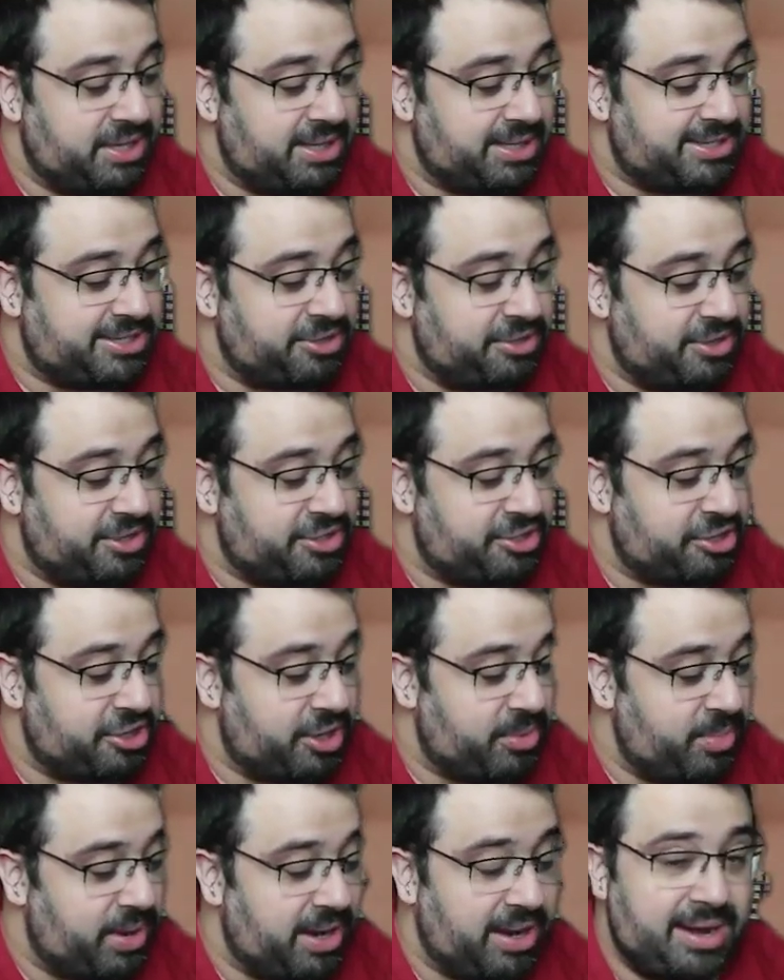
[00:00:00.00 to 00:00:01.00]
this during the
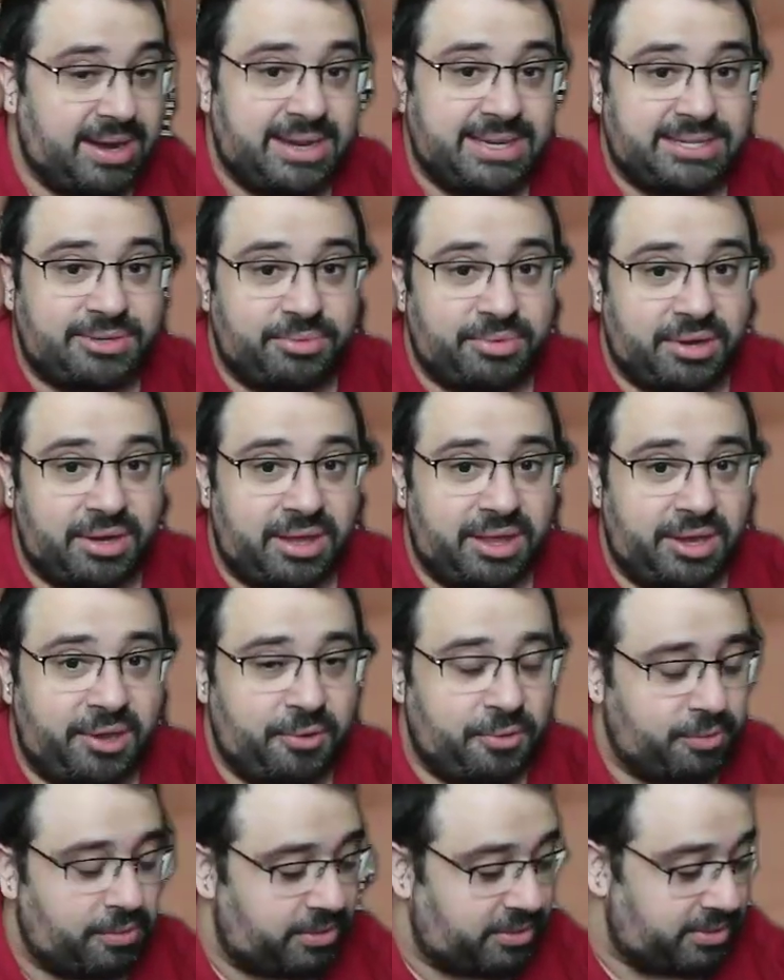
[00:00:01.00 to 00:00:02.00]
tournament. It is really
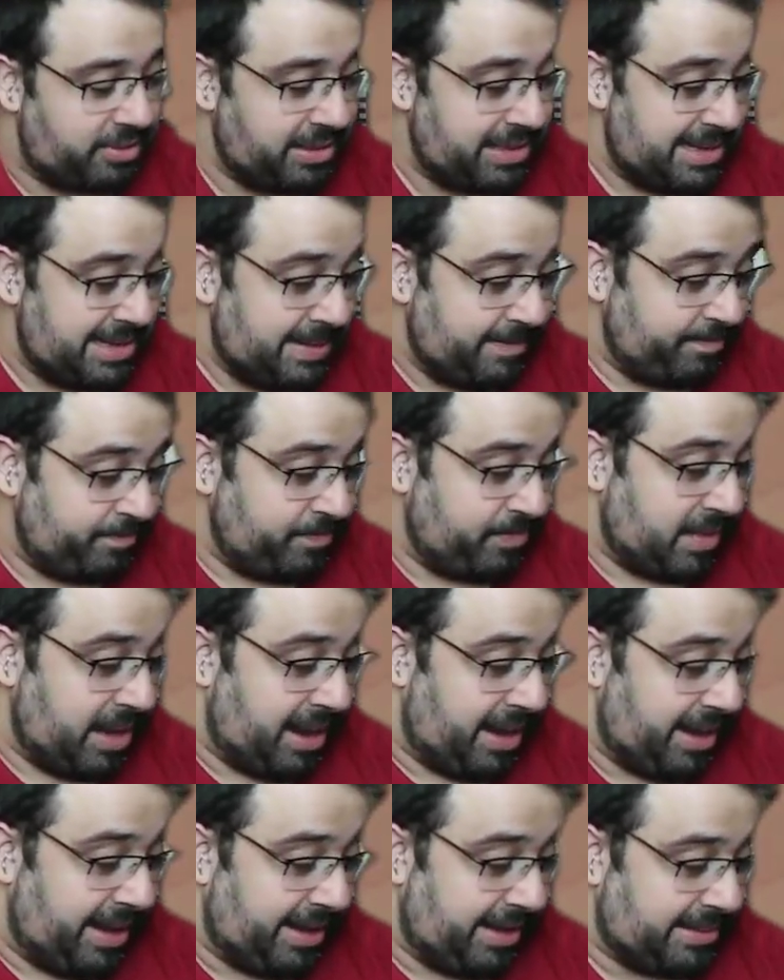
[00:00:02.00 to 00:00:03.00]
cool.
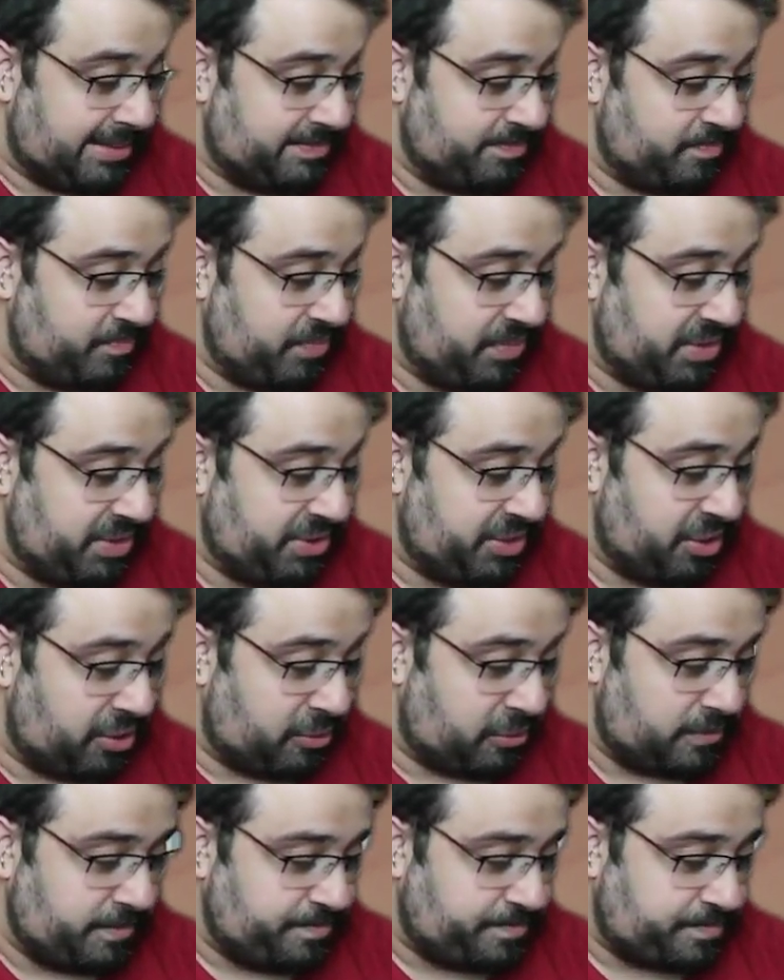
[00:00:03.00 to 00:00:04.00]

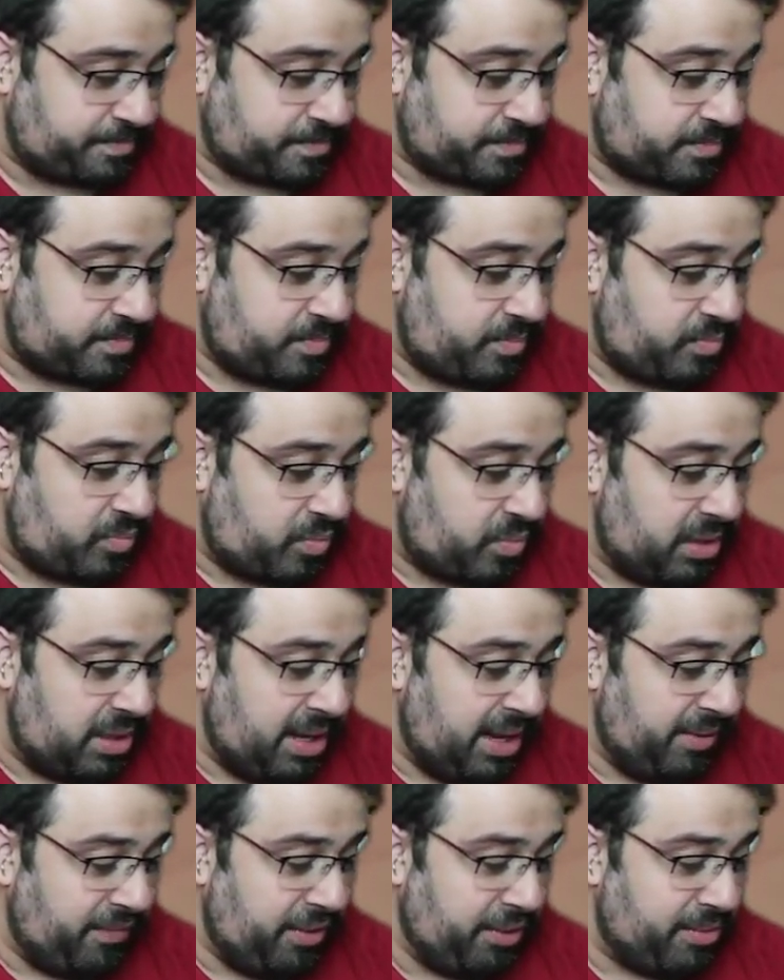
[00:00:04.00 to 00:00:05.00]
So
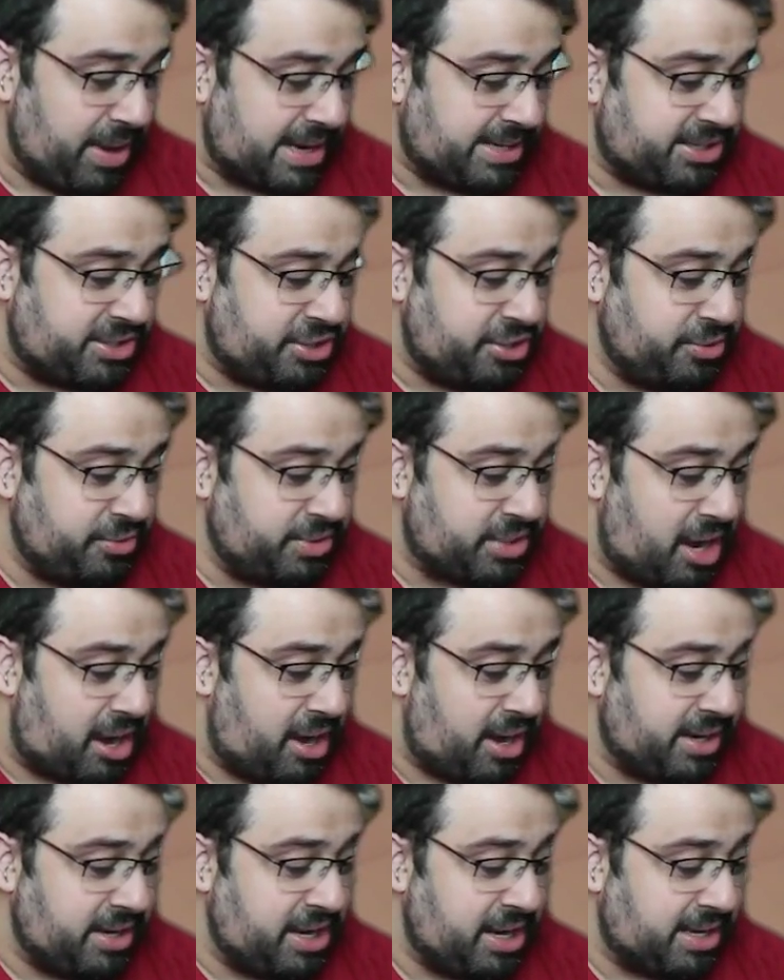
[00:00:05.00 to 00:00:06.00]
if you rest 2
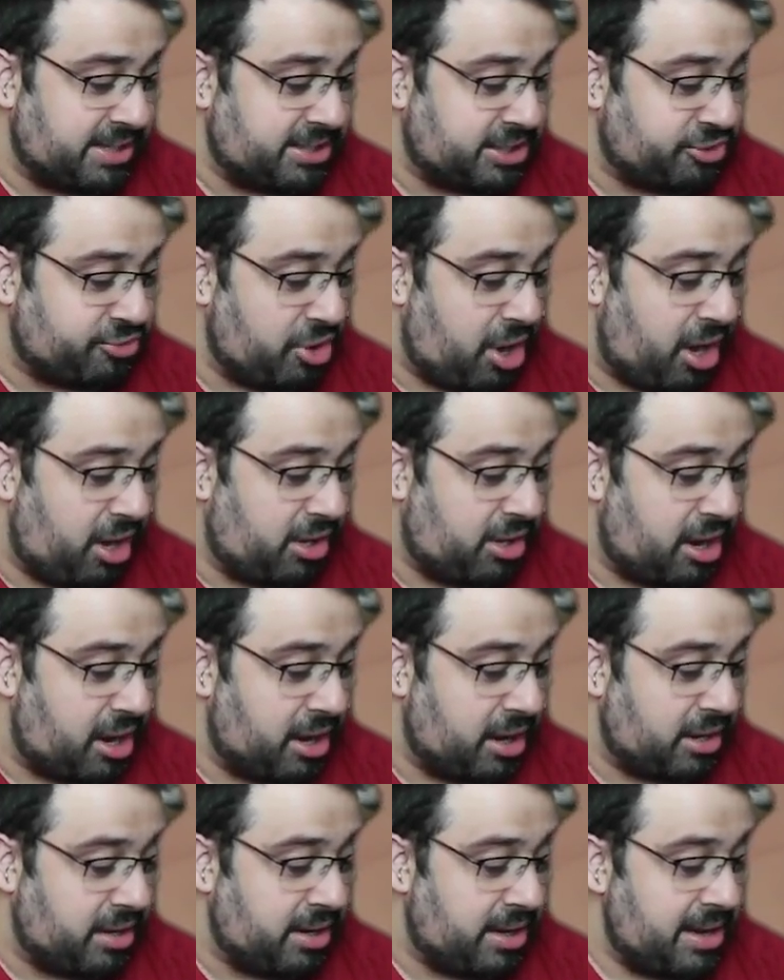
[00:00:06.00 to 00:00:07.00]
Dawn, you get to draw a
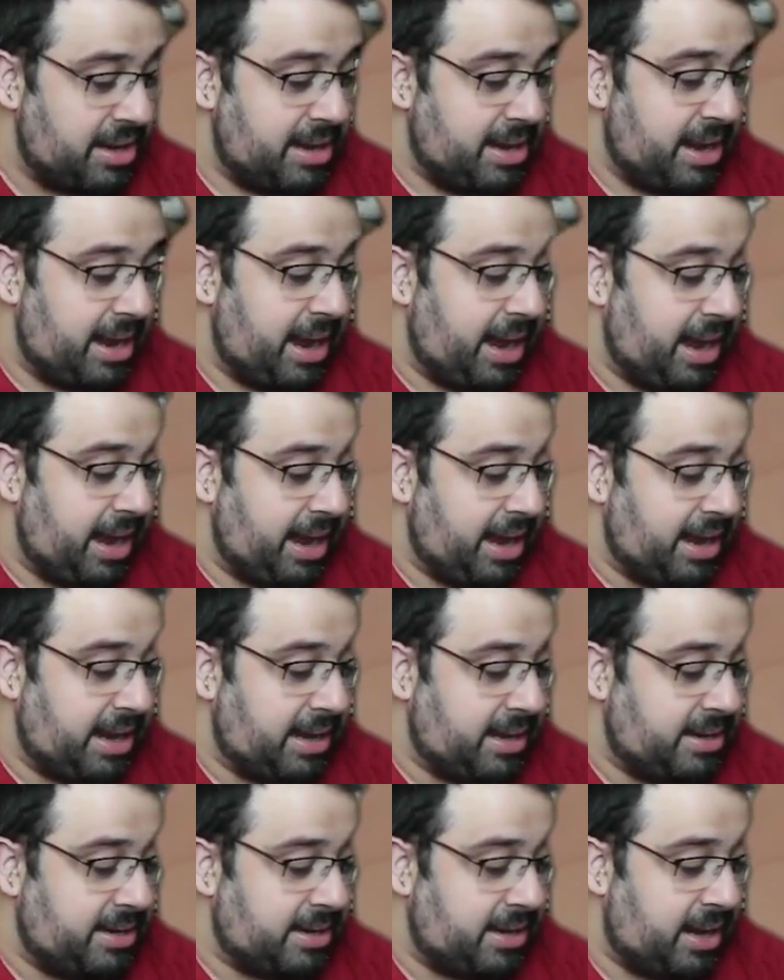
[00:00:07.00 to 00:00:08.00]
card,
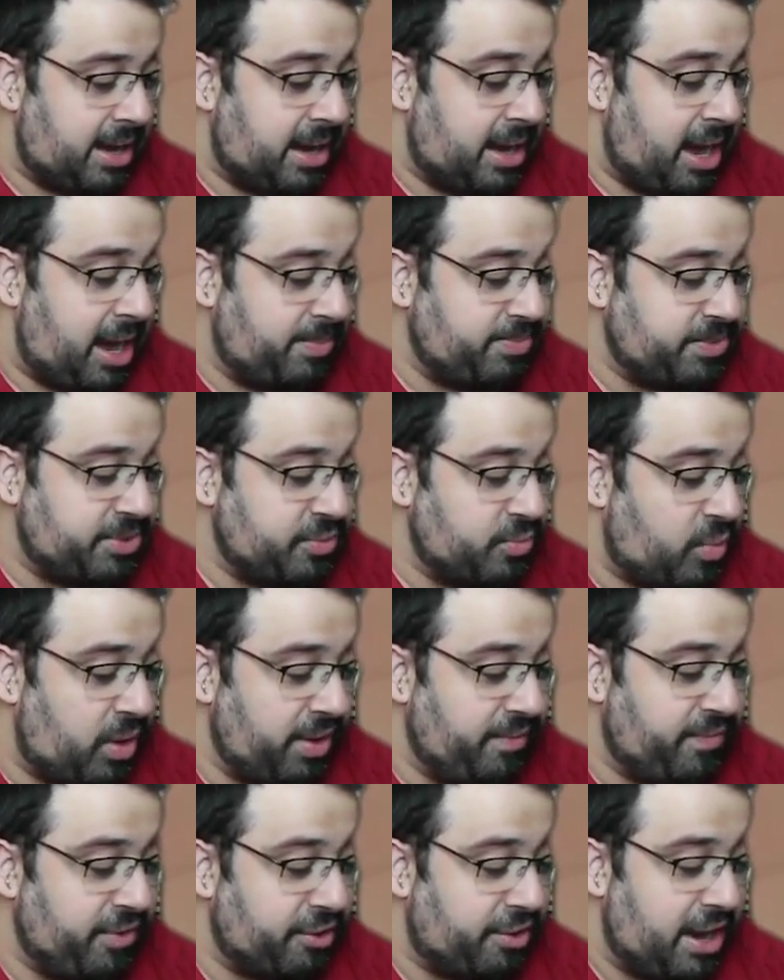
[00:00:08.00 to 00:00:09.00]
and up to one
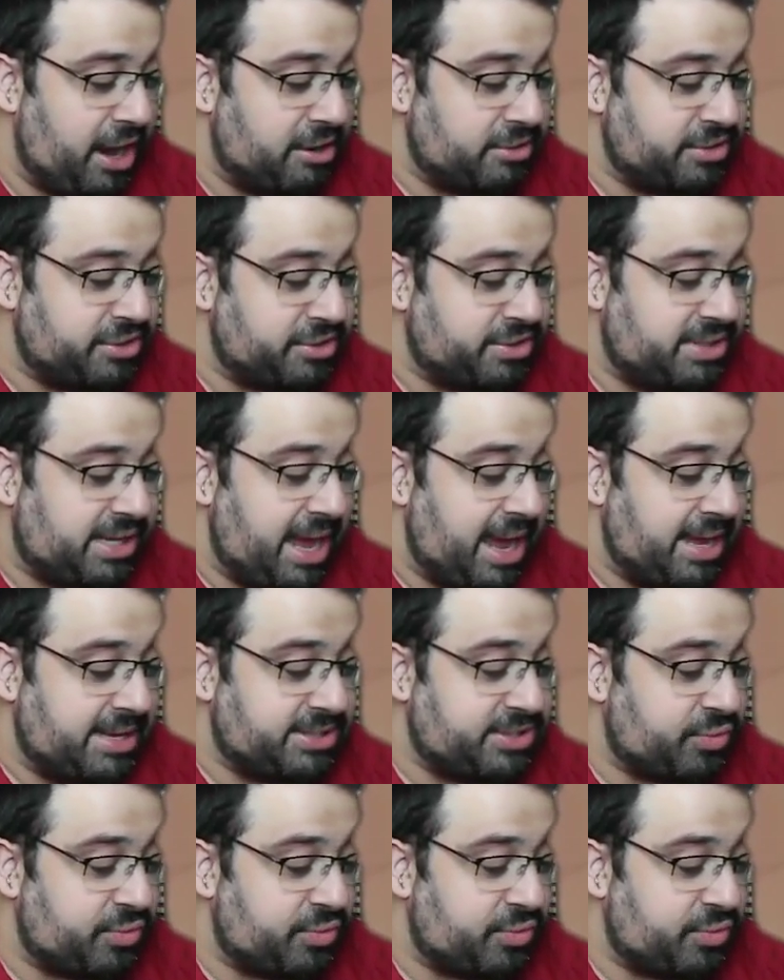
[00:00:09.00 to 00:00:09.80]
of your characters gains